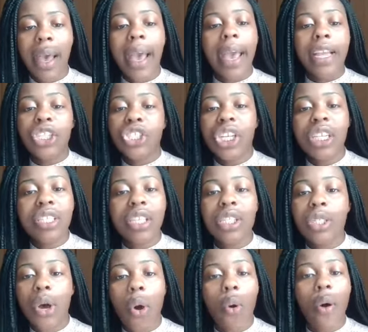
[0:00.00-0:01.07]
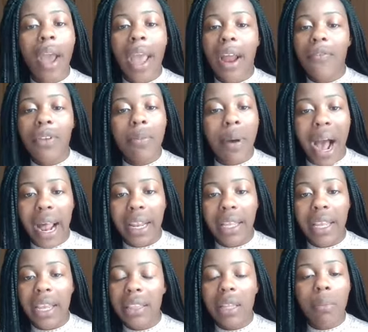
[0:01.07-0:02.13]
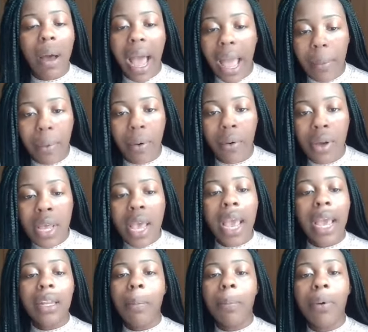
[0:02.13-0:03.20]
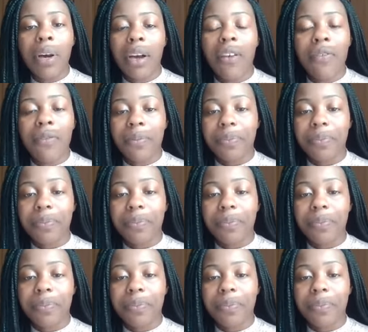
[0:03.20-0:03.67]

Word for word: And Jesus told everybody in the Bible, in the book of